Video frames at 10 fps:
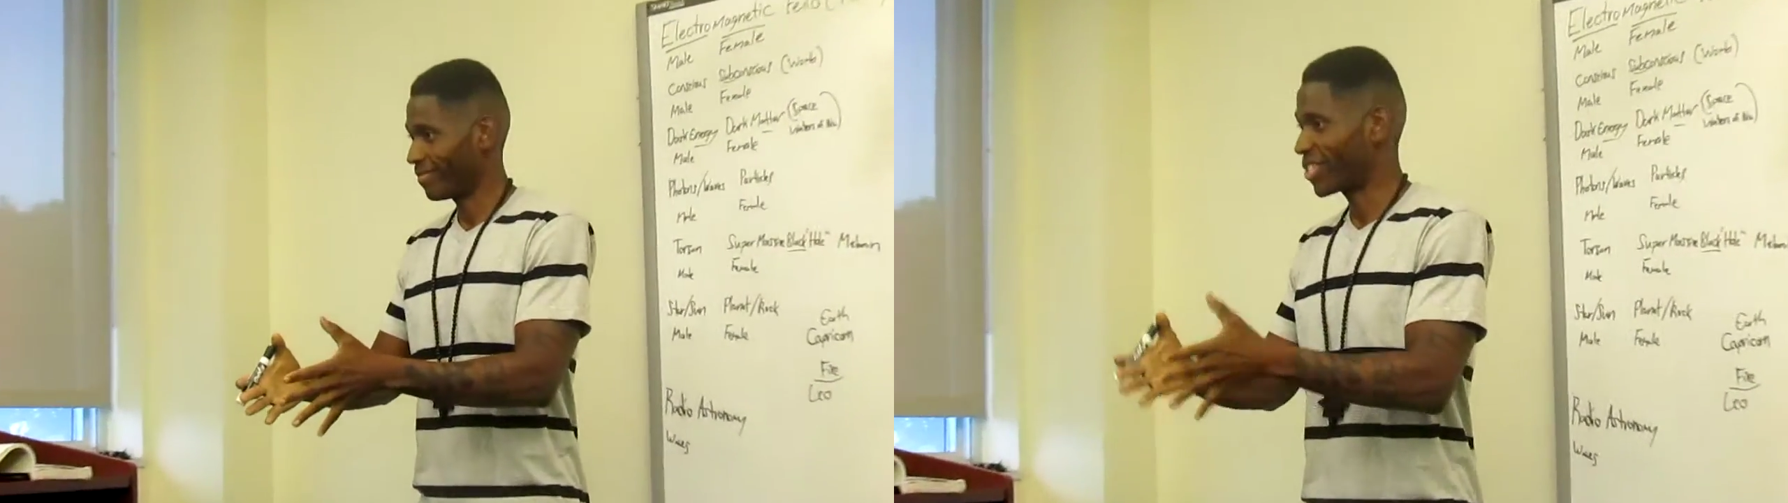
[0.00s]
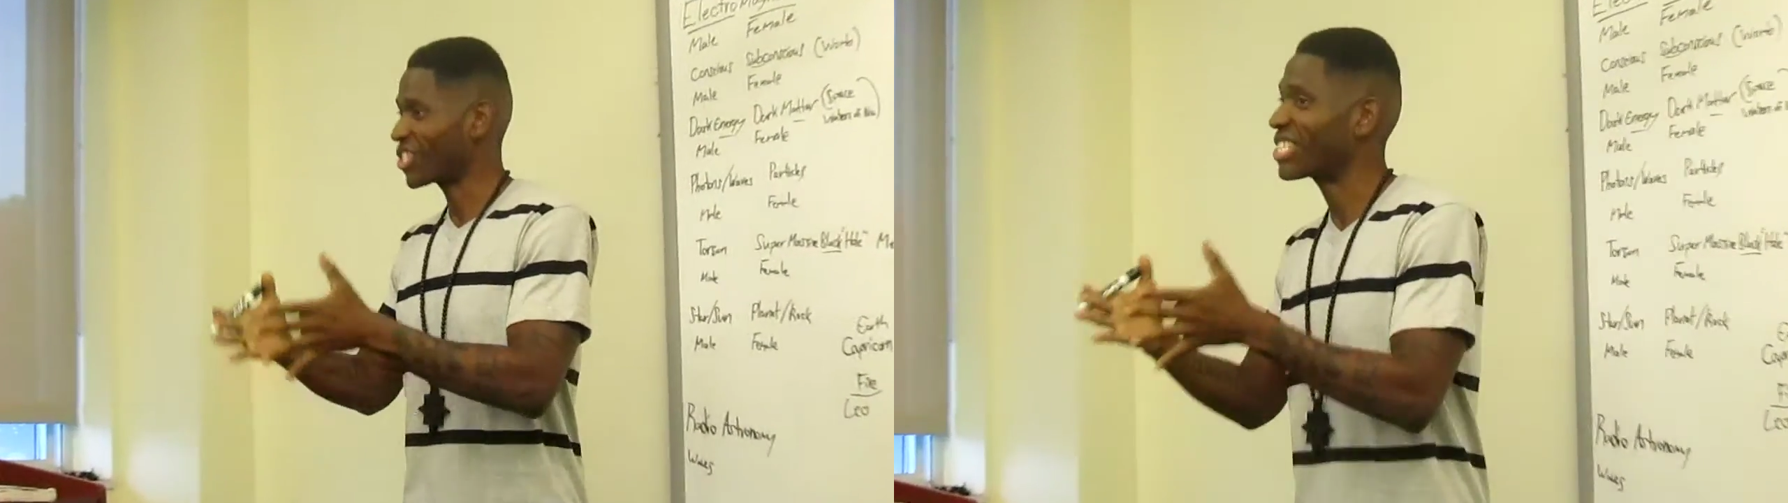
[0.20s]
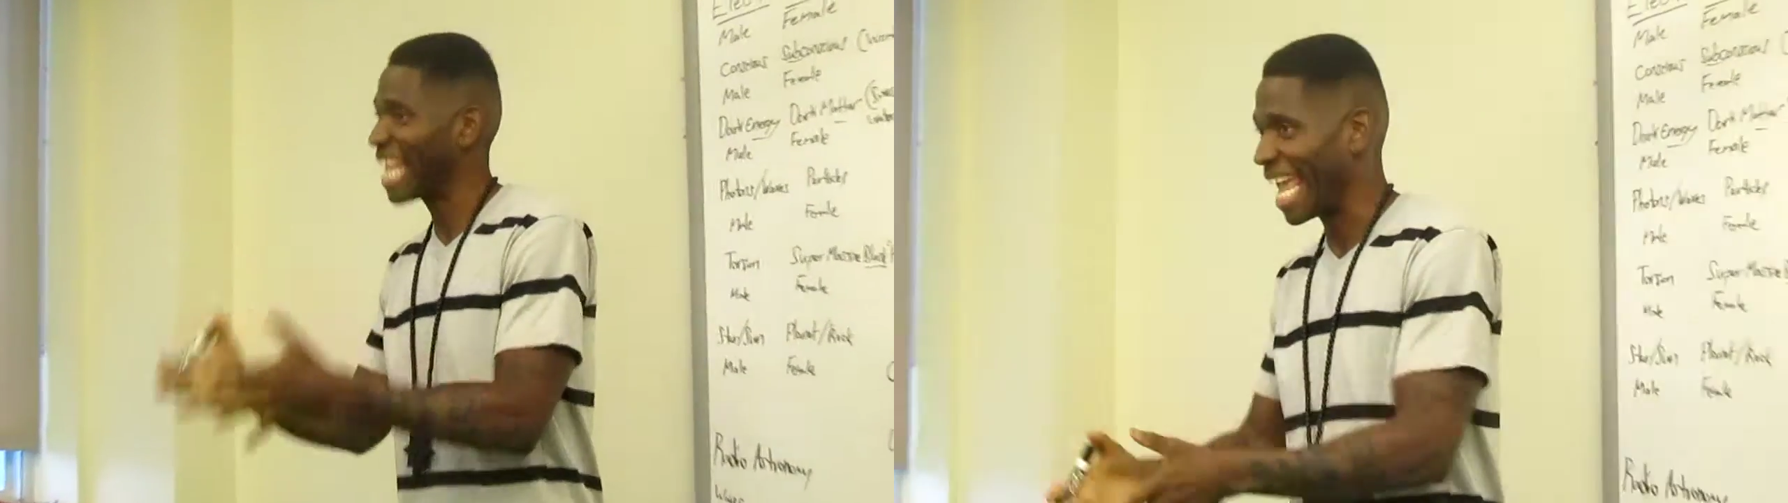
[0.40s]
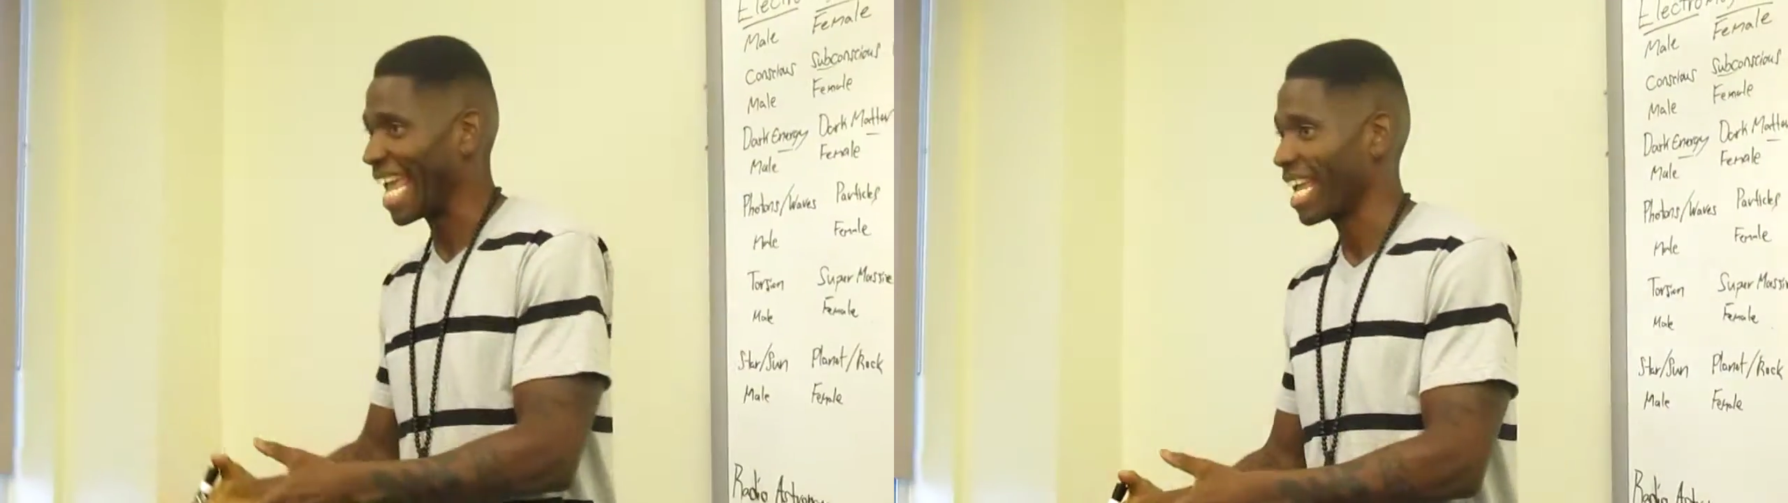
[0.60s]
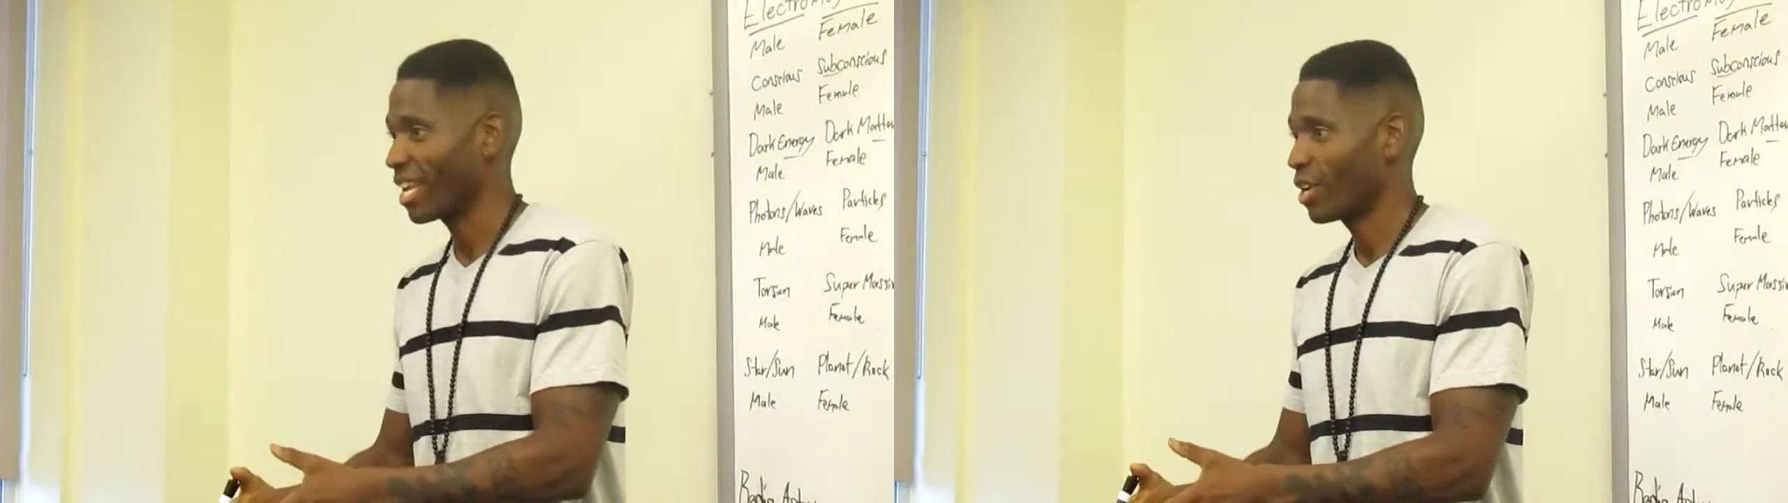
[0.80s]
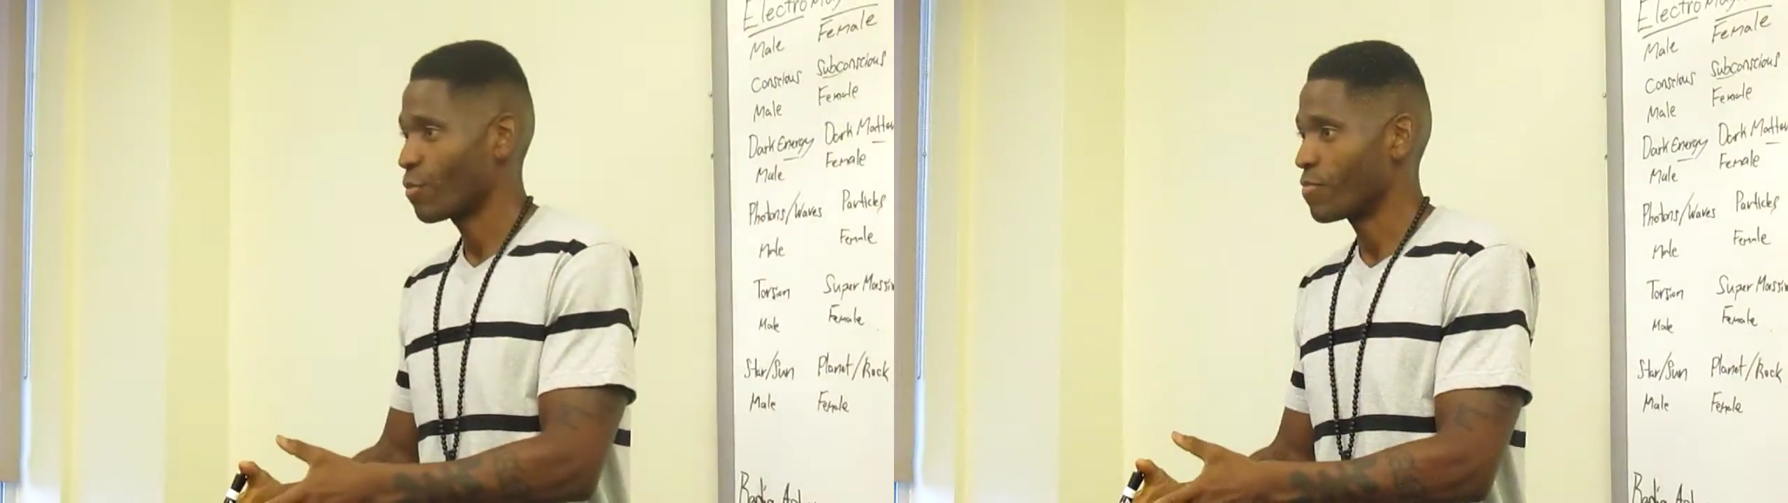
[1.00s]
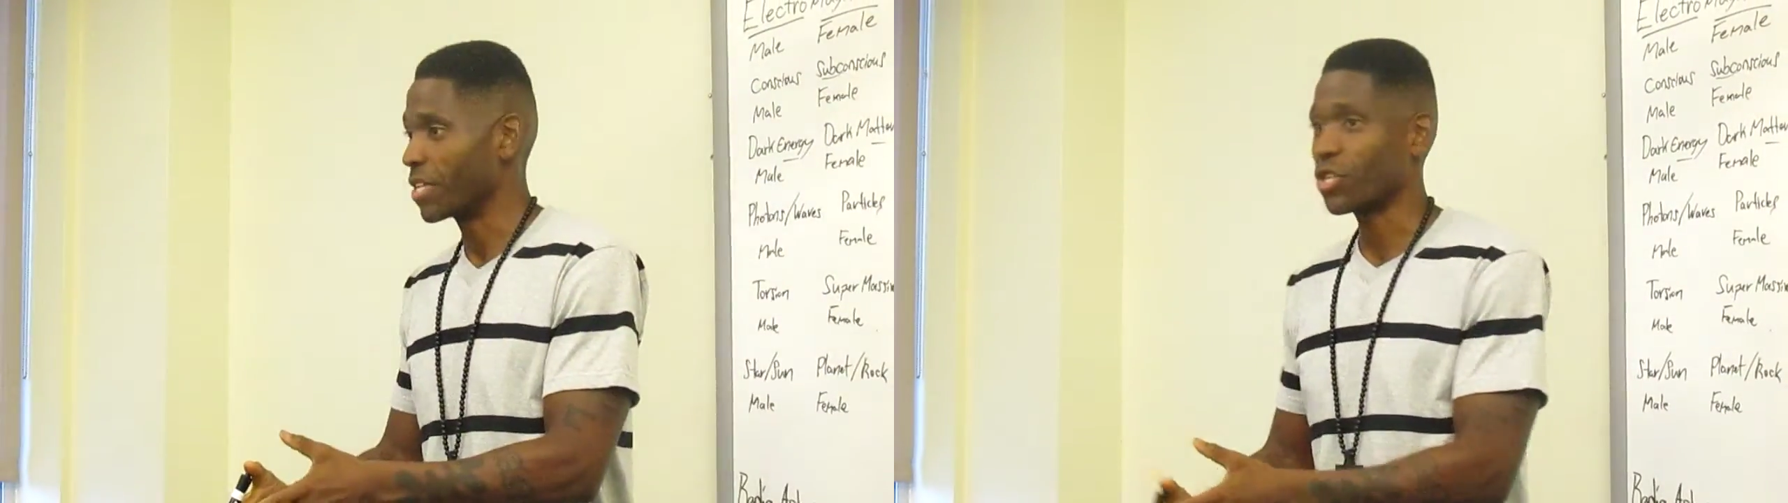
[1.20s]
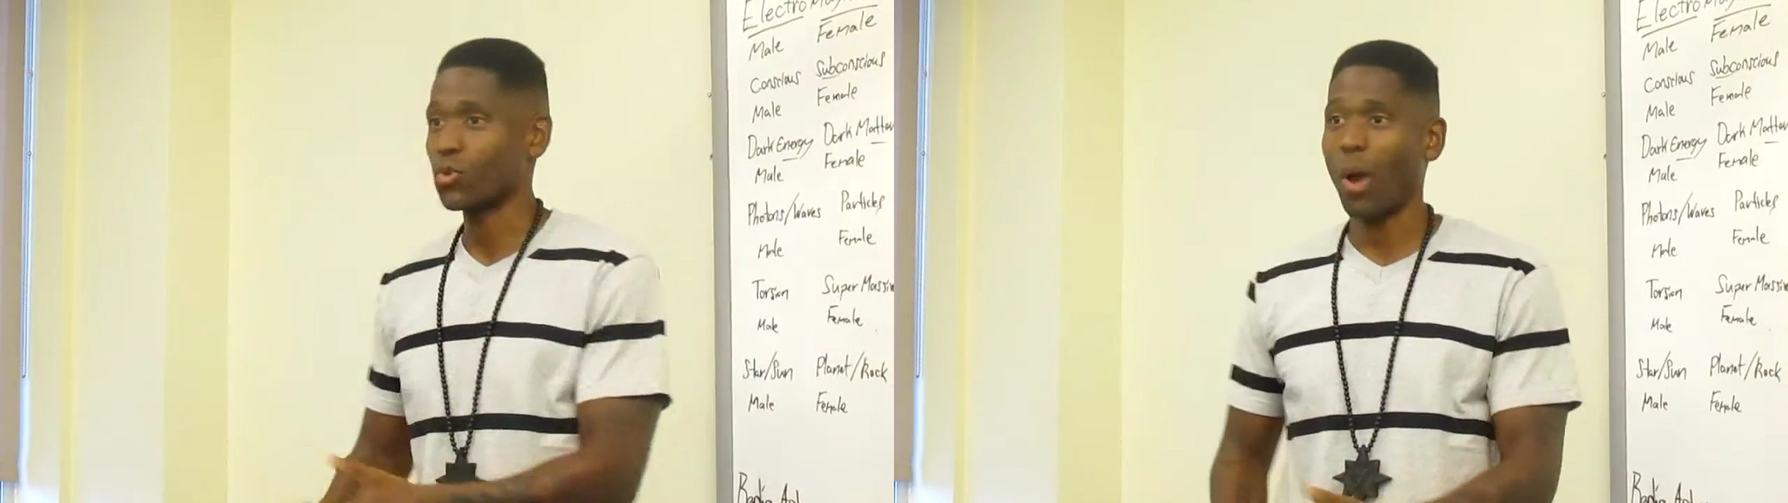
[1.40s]
stay.
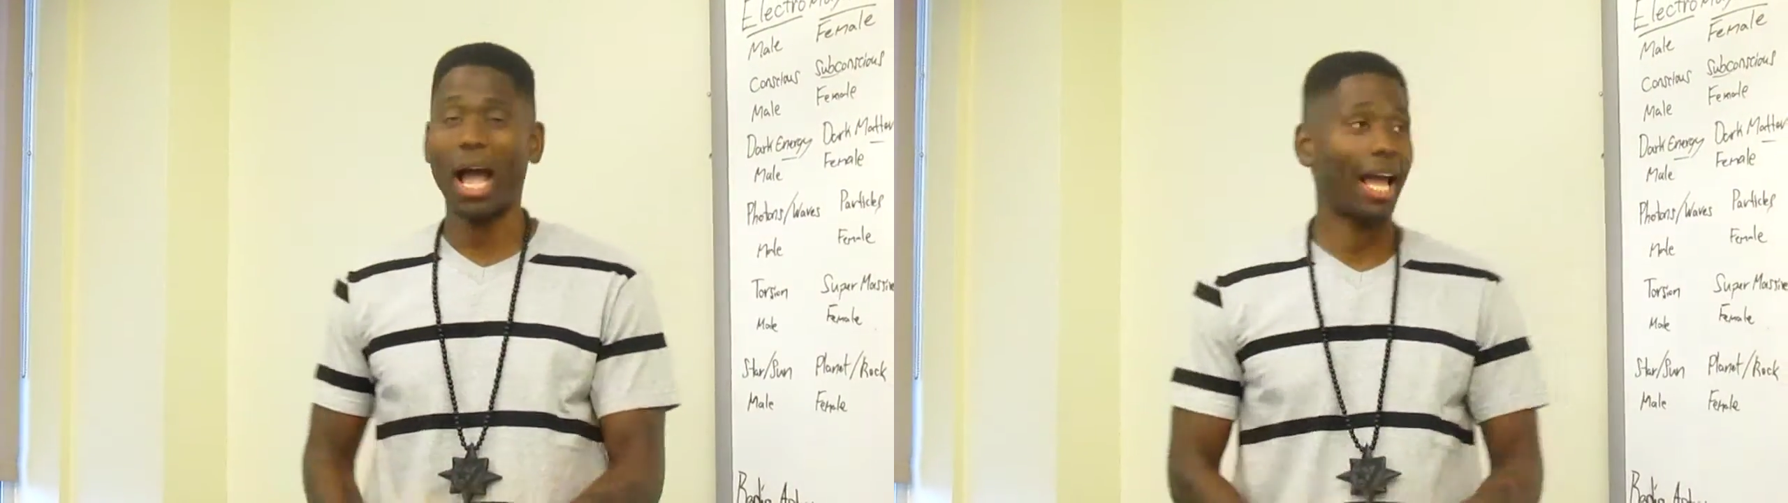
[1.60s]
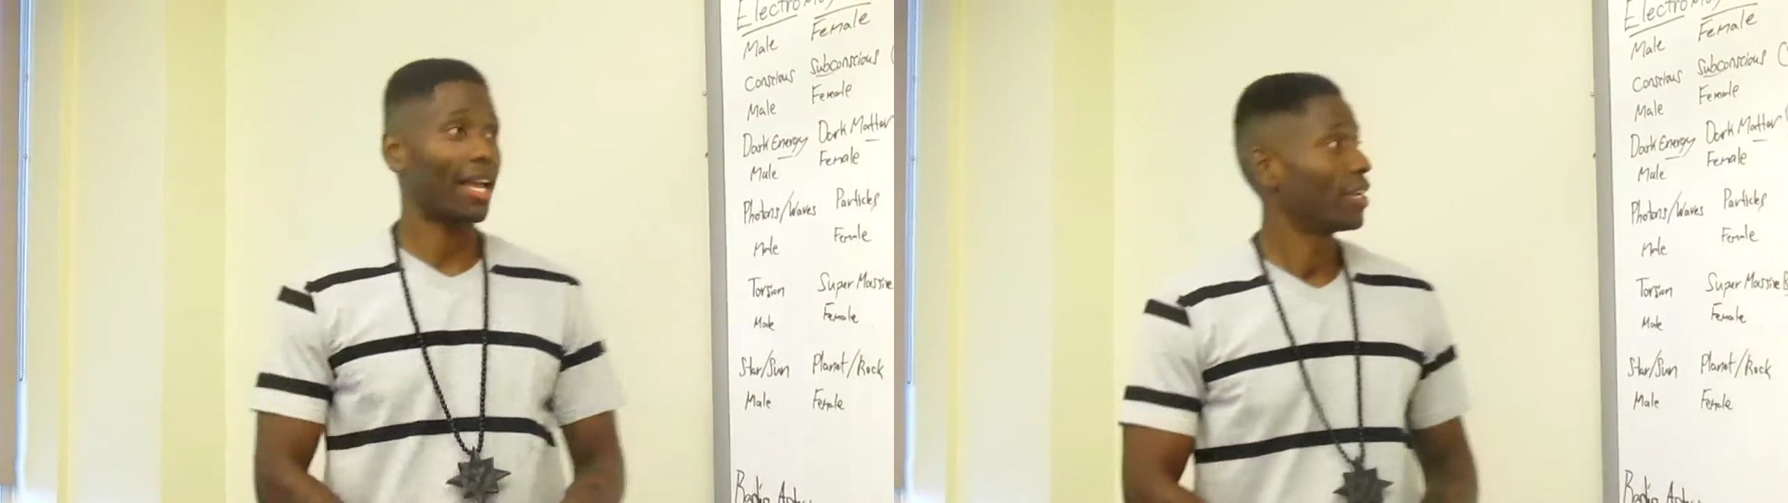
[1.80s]
This is why